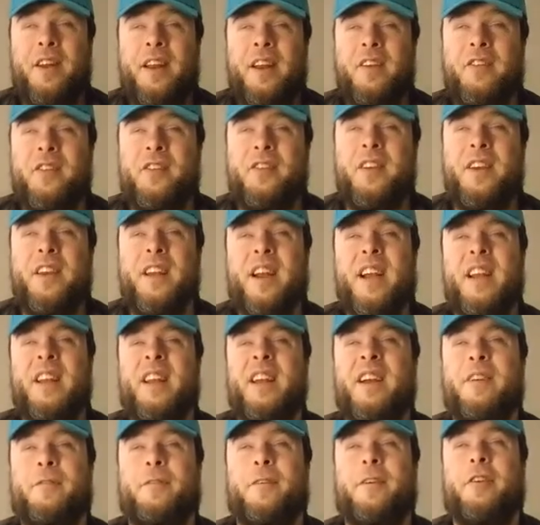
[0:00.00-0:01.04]
an interesting
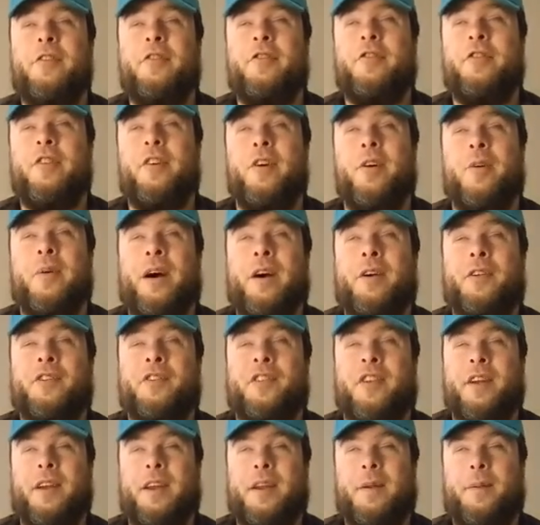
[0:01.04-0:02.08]
idea for a show, I'll
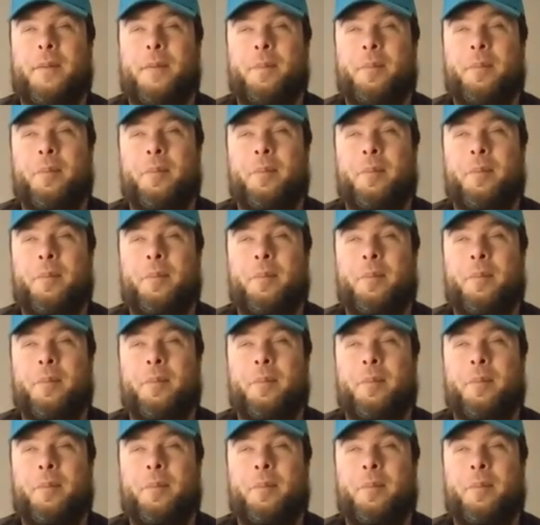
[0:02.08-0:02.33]
say.